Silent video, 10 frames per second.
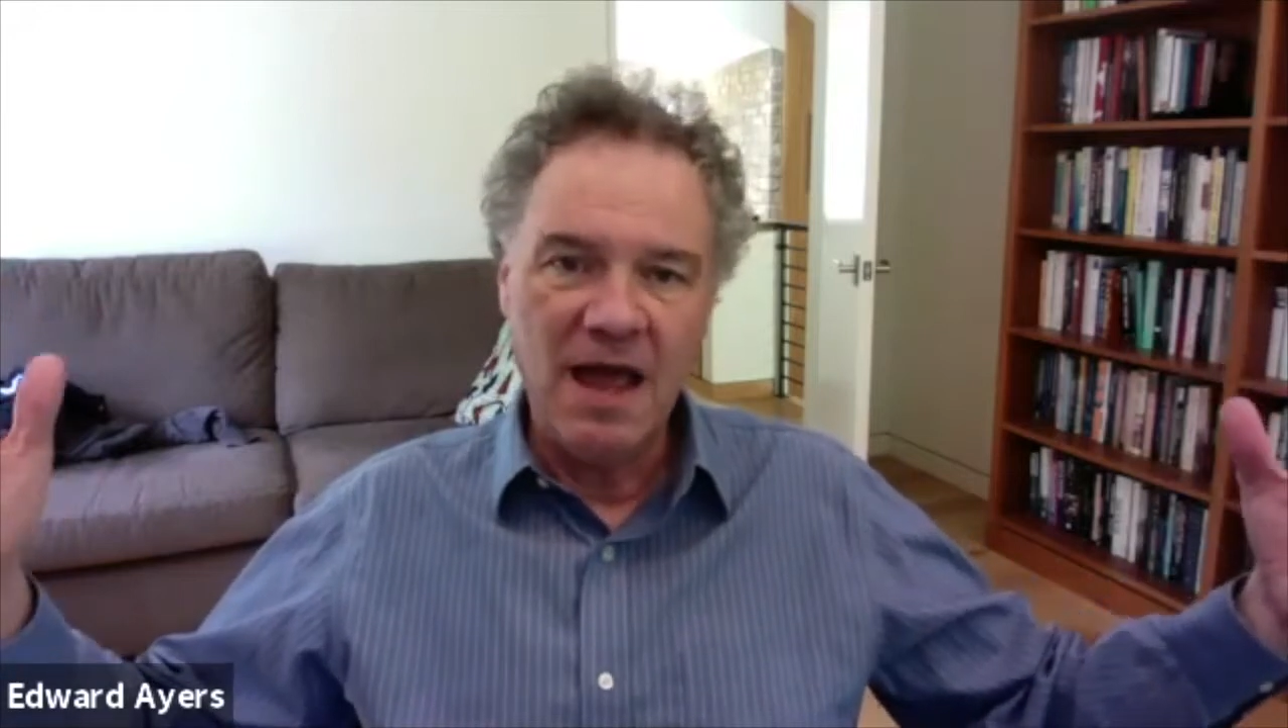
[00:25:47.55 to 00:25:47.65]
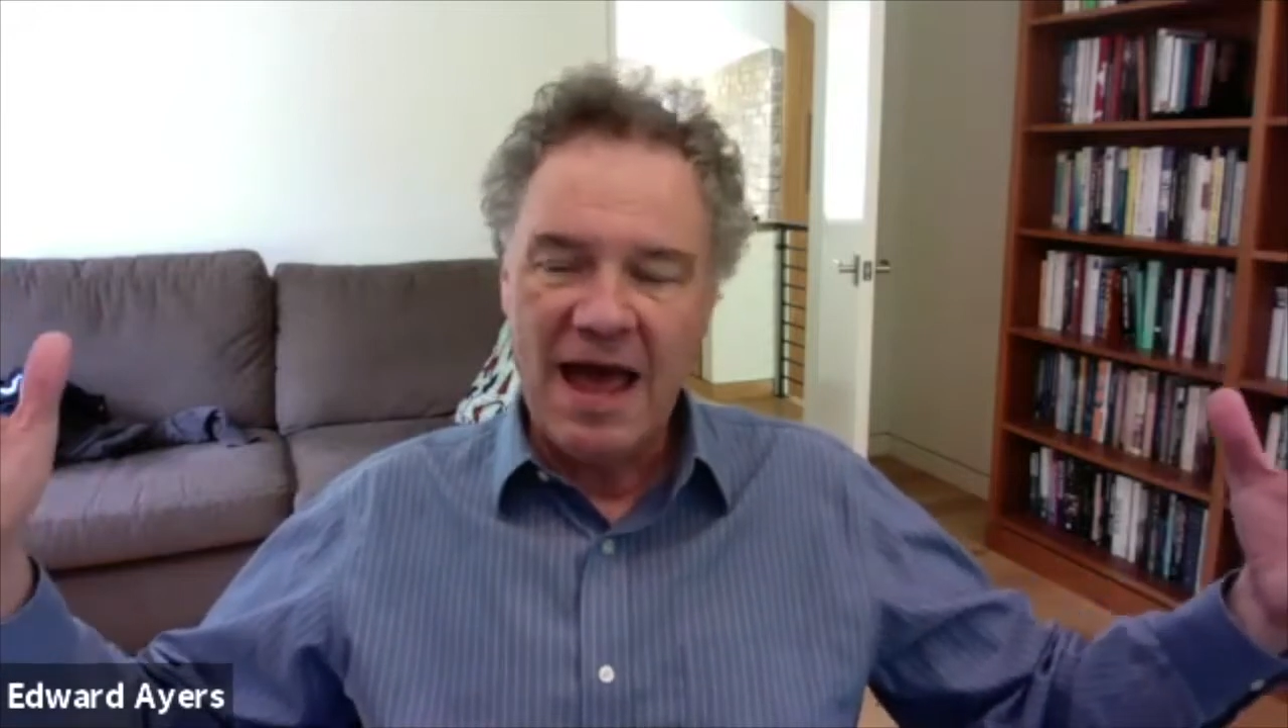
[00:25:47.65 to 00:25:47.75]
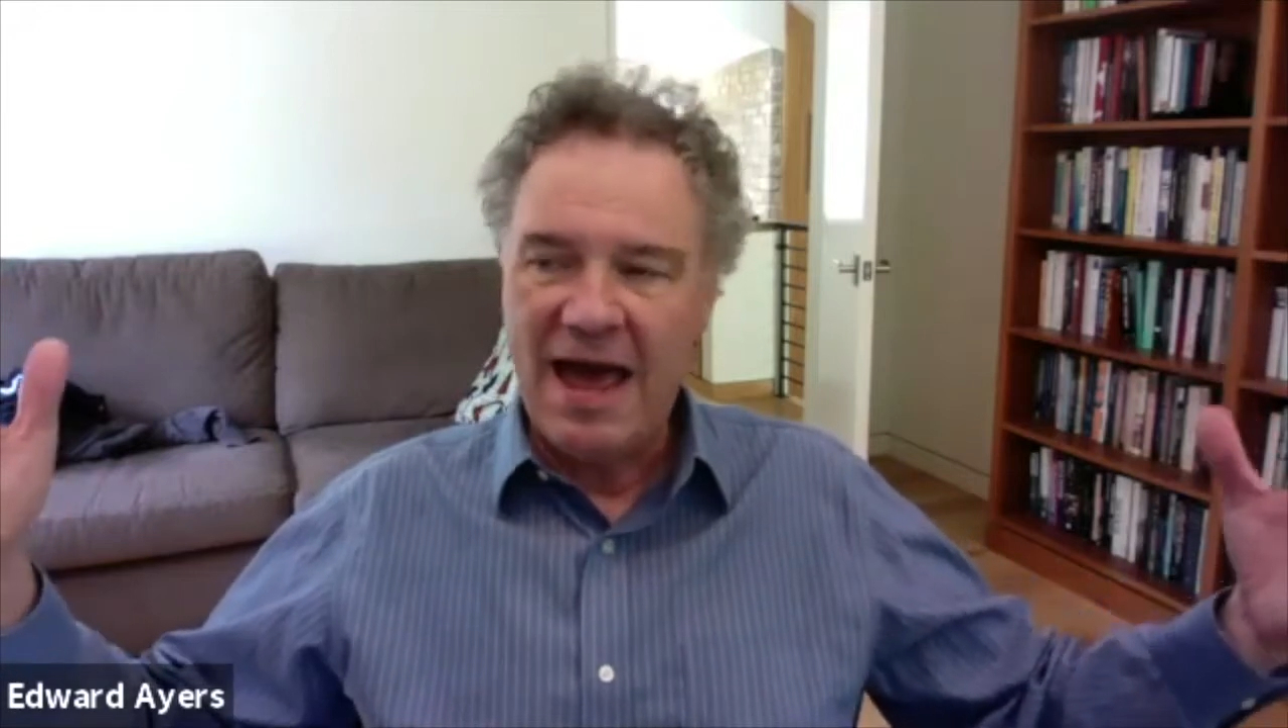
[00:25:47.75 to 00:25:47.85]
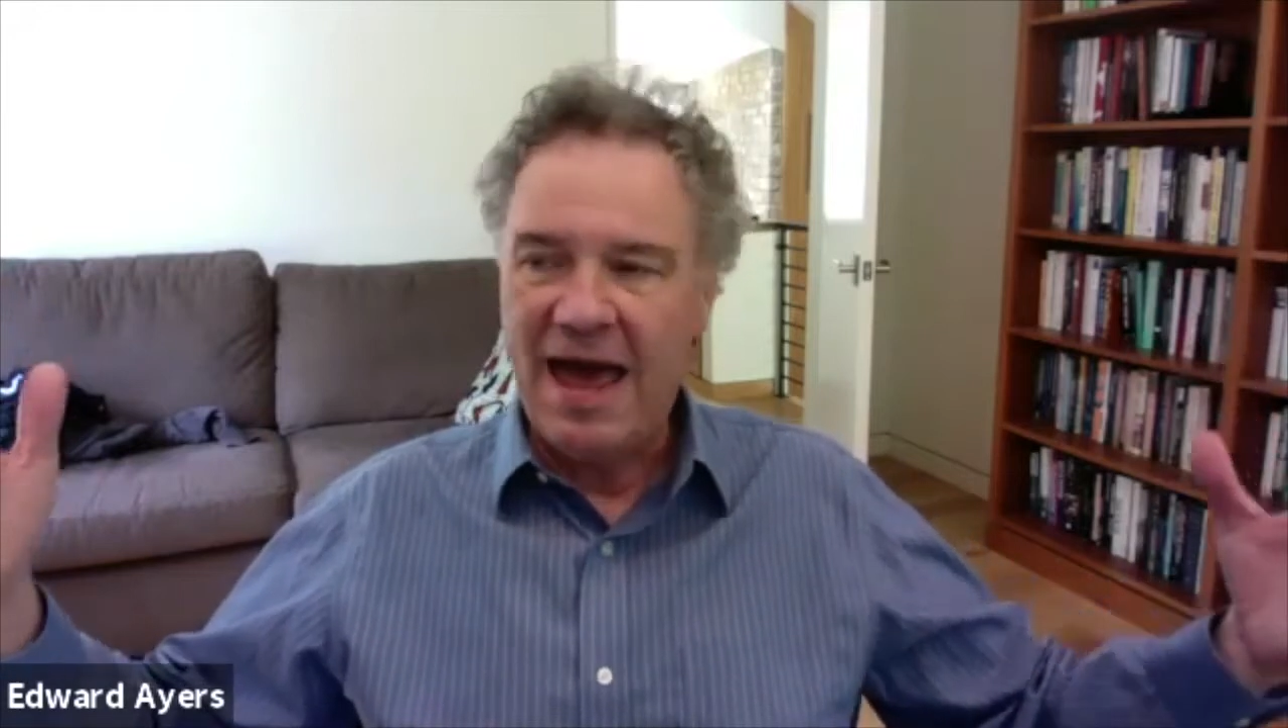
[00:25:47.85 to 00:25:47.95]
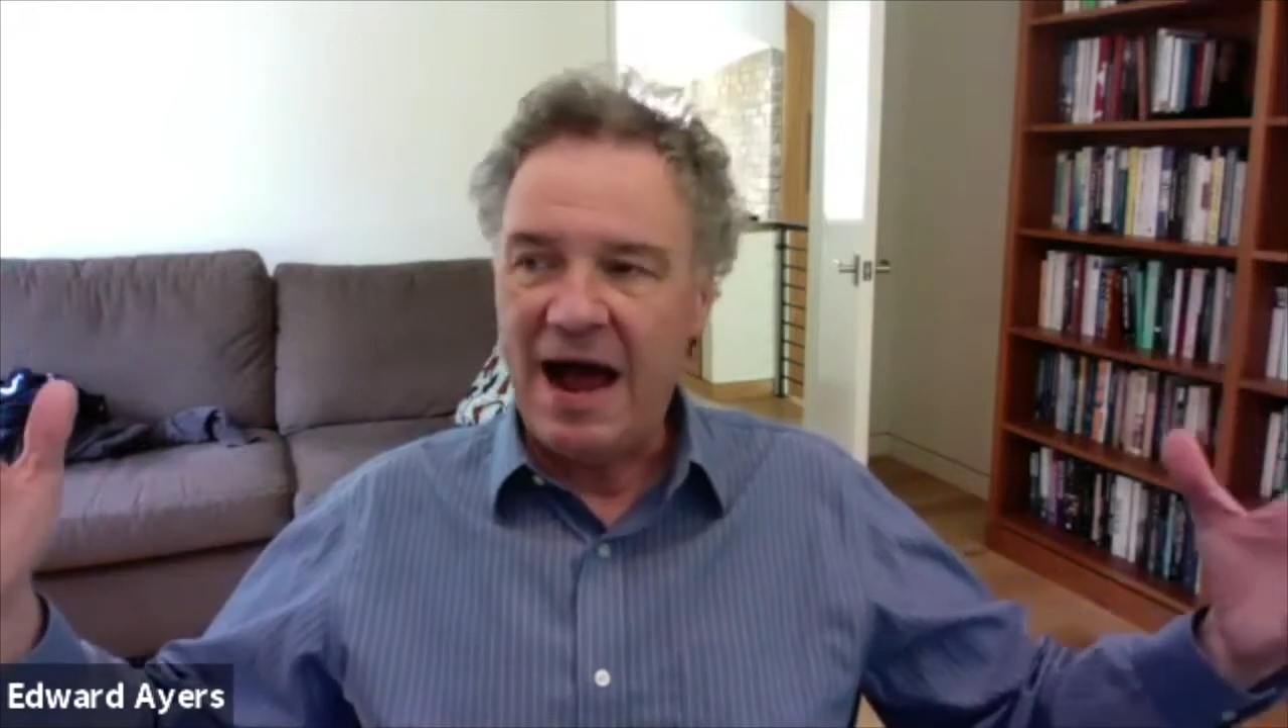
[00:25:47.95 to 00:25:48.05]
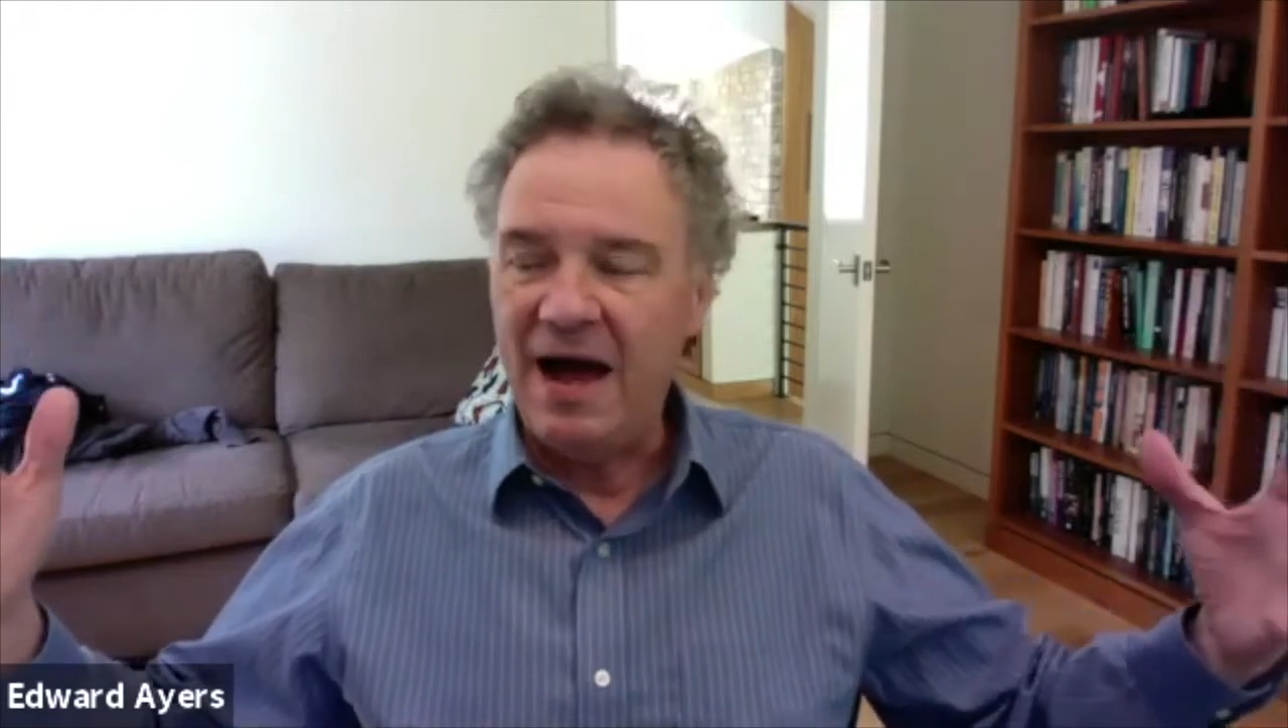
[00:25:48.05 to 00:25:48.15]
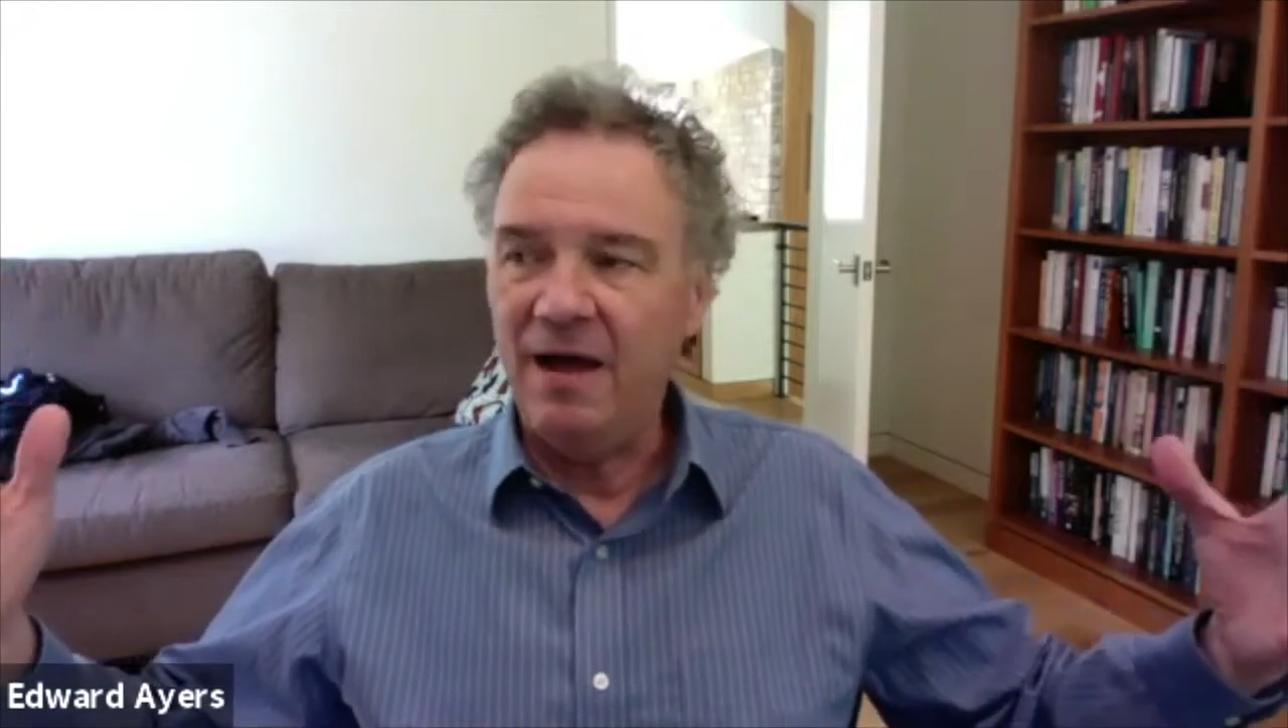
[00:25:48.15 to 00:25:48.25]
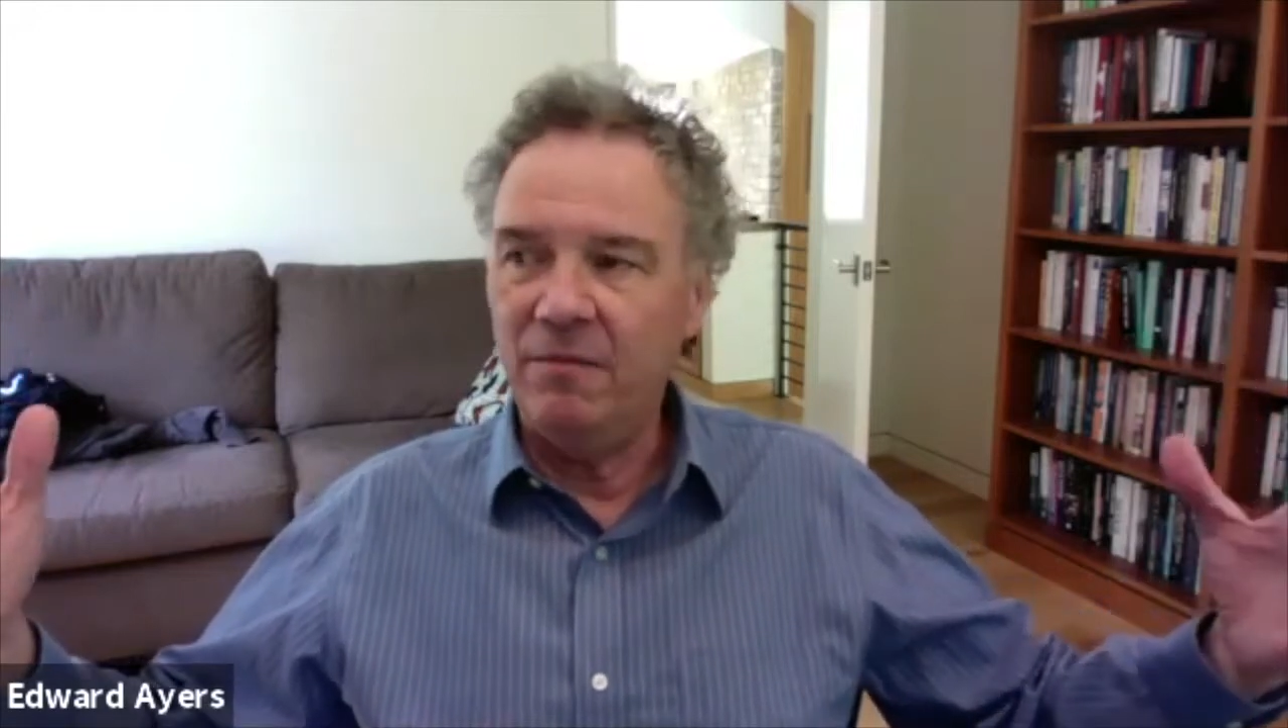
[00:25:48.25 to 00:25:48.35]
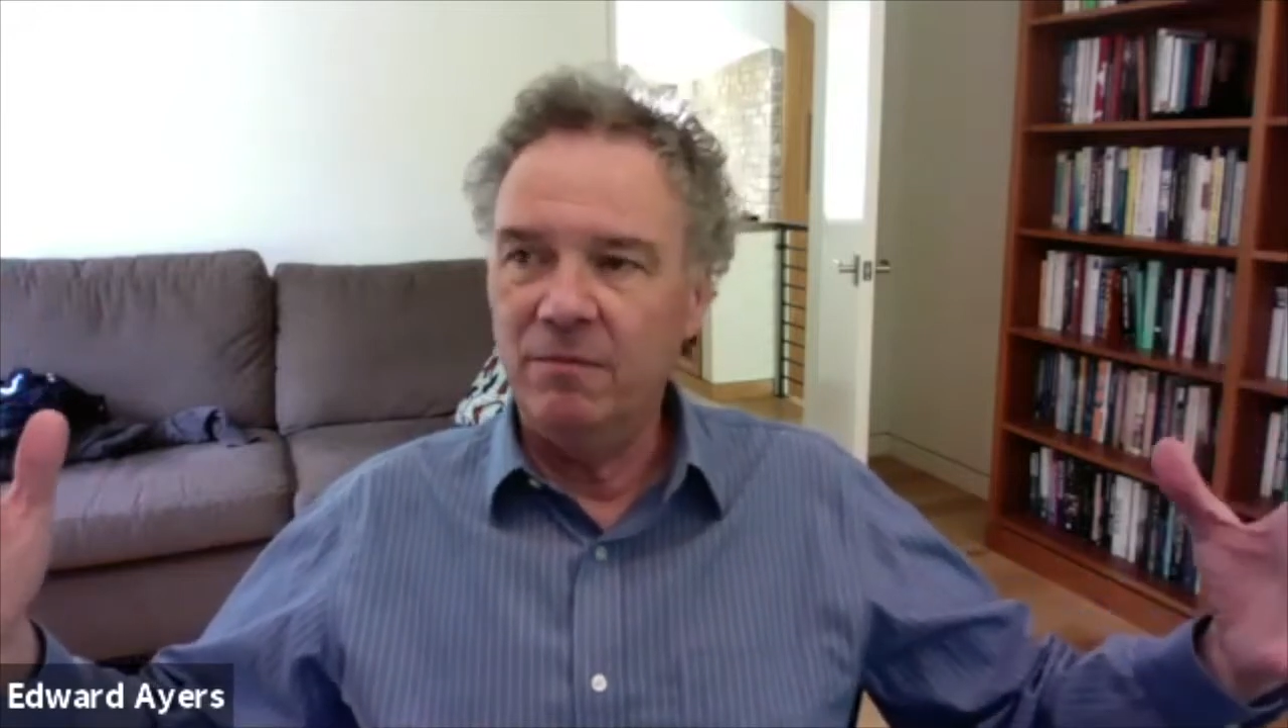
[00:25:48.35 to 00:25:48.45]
And I